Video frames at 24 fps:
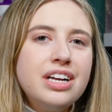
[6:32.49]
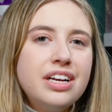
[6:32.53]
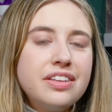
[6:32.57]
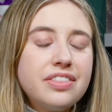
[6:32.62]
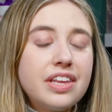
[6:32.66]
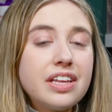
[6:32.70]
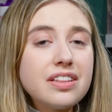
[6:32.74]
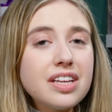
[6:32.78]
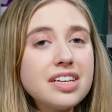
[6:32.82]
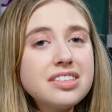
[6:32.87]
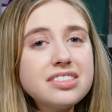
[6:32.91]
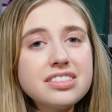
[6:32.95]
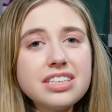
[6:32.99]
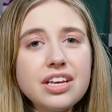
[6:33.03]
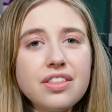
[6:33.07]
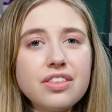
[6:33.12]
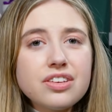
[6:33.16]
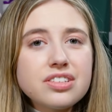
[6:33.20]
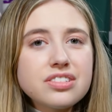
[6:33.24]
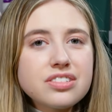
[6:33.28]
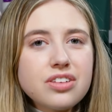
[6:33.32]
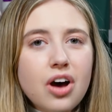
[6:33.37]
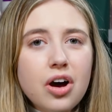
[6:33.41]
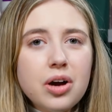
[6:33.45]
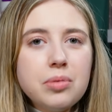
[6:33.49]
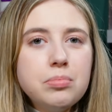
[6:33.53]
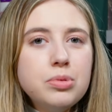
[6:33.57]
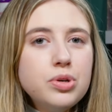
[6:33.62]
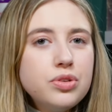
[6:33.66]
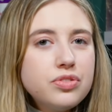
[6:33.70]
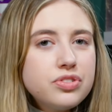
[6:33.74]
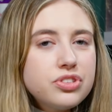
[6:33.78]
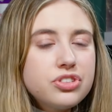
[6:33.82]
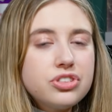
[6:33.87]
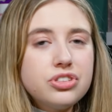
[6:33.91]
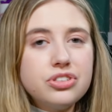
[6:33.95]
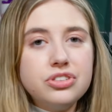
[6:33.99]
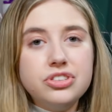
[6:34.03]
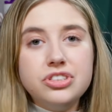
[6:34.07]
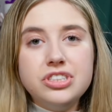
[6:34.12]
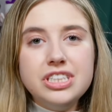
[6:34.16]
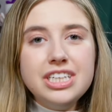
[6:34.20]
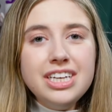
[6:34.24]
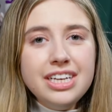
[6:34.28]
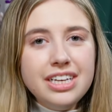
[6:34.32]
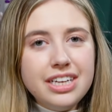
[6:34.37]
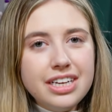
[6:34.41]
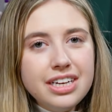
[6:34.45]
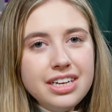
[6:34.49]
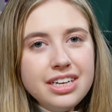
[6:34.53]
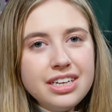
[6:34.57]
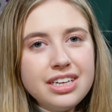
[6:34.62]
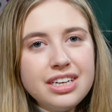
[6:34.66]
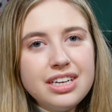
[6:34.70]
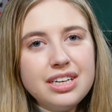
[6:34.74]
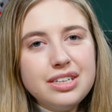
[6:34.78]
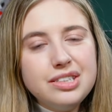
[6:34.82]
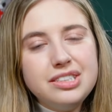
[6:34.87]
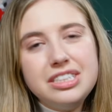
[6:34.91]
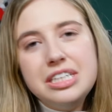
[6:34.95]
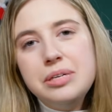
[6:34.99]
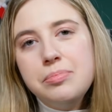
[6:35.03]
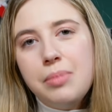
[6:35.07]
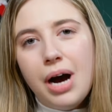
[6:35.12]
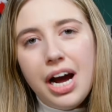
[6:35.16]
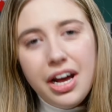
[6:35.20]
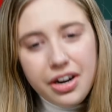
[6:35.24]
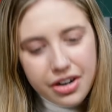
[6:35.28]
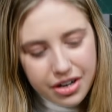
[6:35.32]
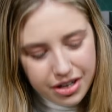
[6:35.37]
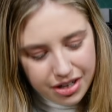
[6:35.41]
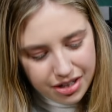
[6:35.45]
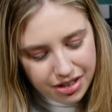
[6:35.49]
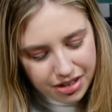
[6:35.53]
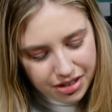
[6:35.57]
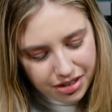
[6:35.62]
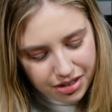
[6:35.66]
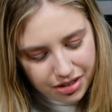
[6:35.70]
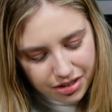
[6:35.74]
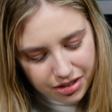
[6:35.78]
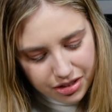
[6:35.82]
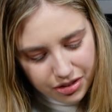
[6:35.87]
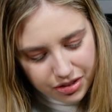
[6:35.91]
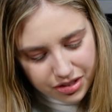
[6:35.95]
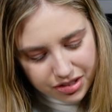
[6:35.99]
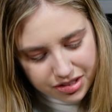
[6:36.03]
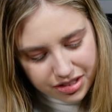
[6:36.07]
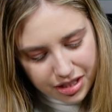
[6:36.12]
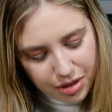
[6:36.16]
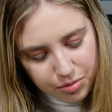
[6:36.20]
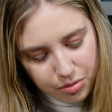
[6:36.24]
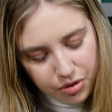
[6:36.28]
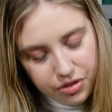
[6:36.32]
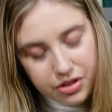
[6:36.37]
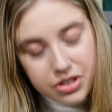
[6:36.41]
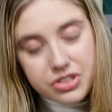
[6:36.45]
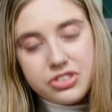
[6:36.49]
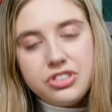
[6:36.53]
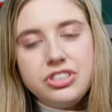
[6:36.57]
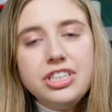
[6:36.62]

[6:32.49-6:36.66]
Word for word: Then let's say the song moves to D, D minor, you can say, well, there's